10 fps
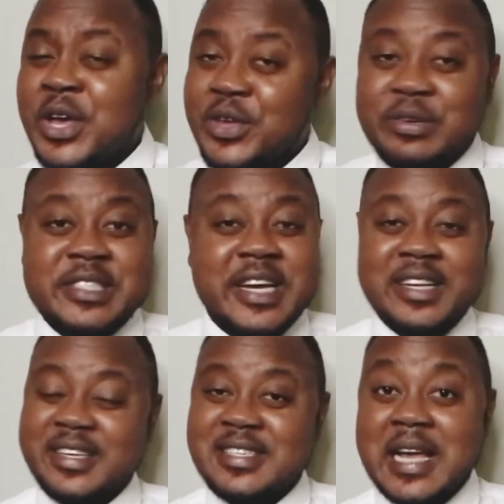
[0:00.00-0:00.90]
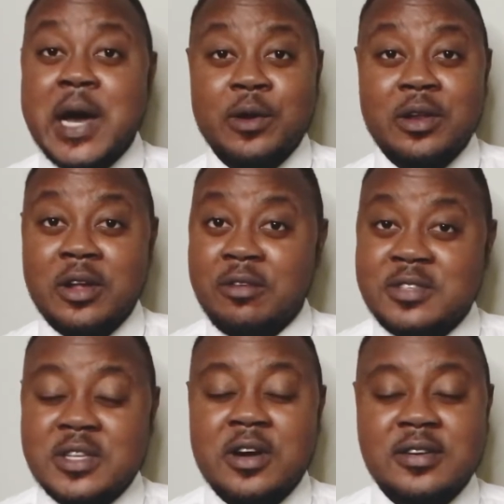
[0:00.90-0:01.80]
You check this out. A lot of
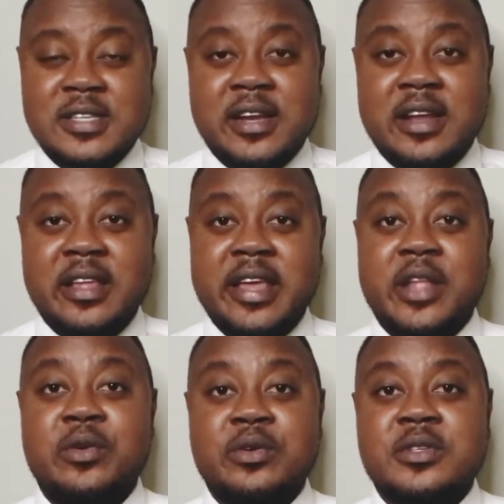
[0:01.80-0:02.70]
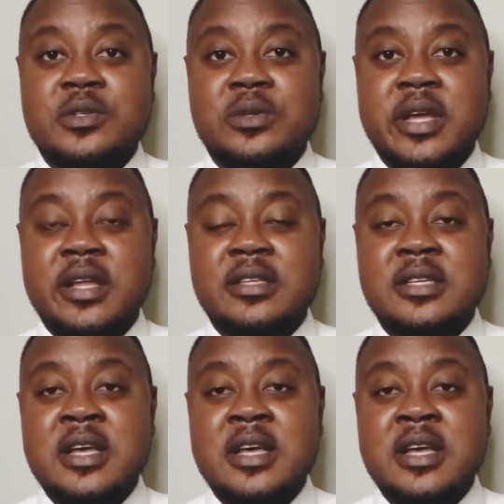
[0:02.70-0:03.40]
songs that can get your students